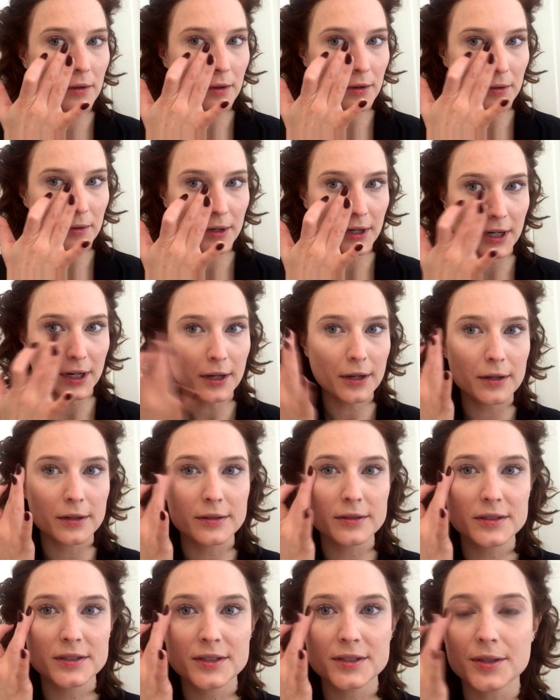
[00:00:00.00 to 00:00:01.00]
Okay,
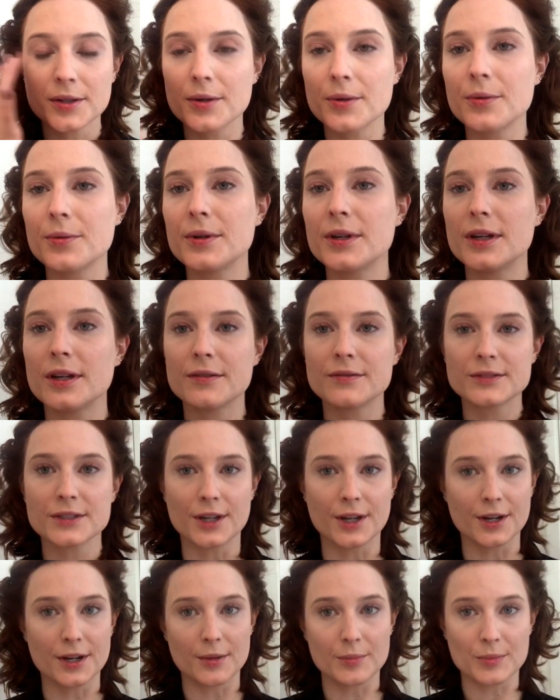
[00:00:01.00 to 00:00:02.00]
so we have
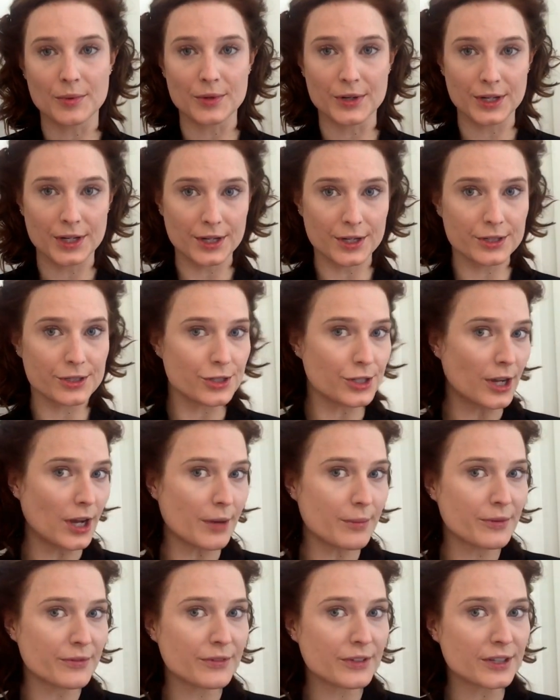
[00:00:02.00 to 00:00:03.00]
done a pretty good
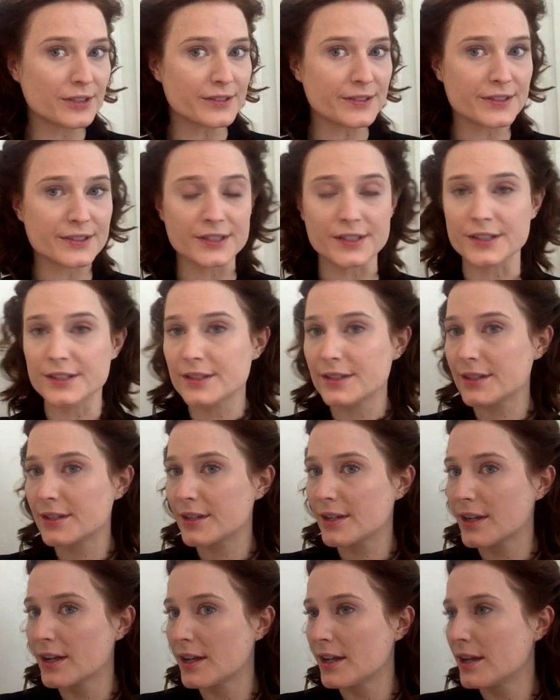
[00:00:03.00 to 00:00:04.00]
job of concealing.